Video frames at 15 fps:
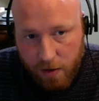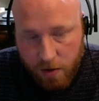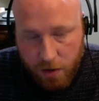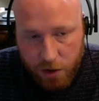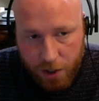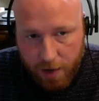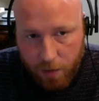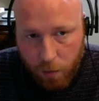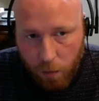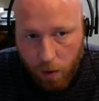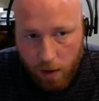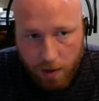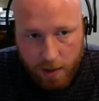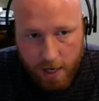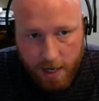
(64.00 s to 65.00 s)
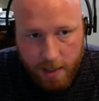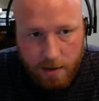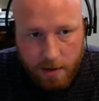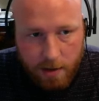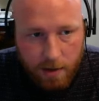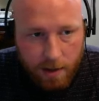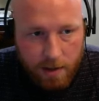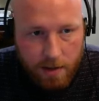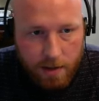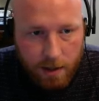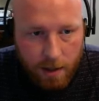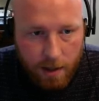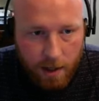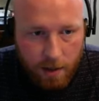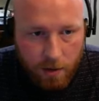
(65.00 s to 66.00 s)
Jan 1 date, it's
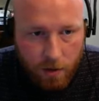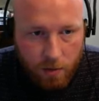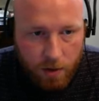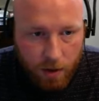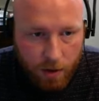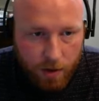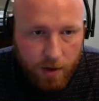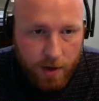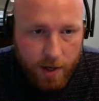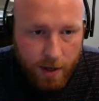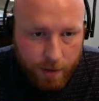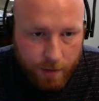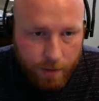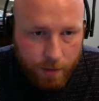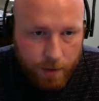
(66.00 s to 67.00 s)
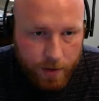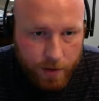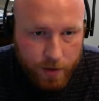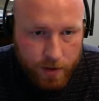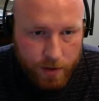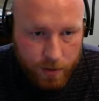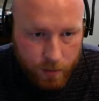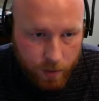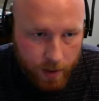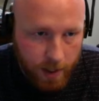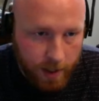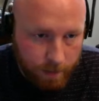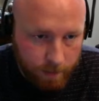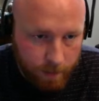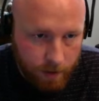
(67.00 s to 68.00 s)
October 30th, which is when I